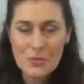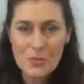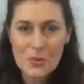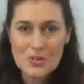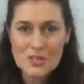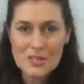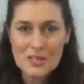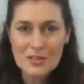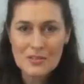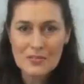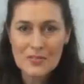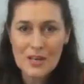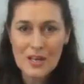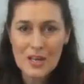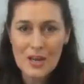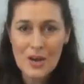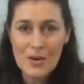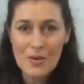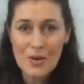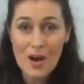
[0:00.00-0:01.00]
watching the
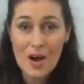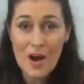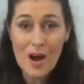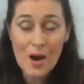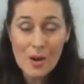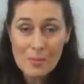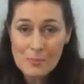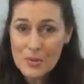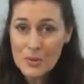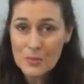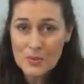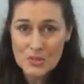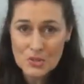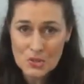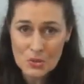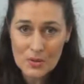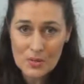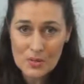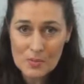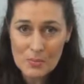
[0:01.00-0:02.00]
video. I hope you
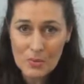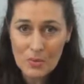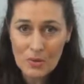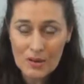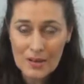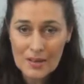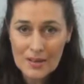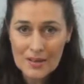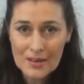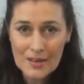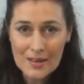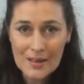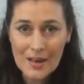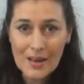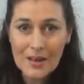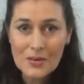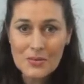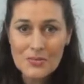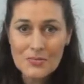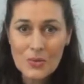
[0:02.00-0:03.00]
enjoy the book and
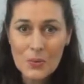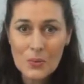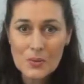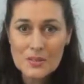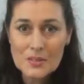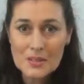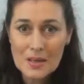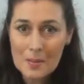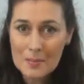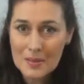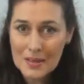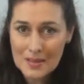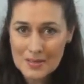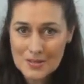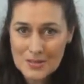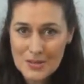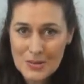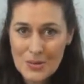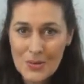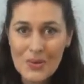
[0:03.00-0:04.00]
I look forward to coming
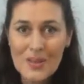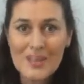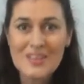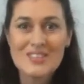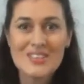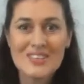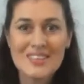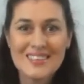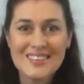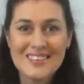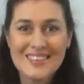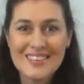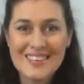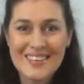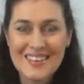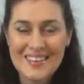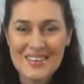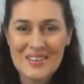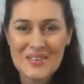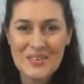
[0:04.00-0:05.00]
into your kitchen
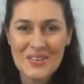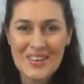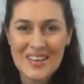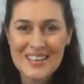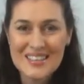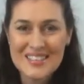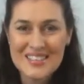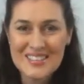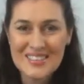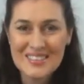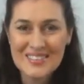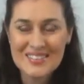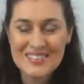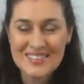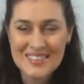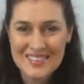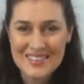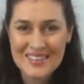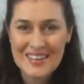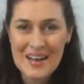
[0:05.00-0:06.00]
and cooking soon.
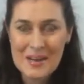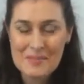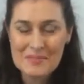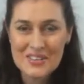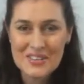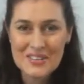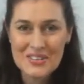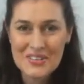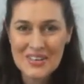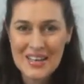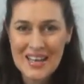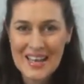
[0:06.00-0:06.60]
I'm Victoria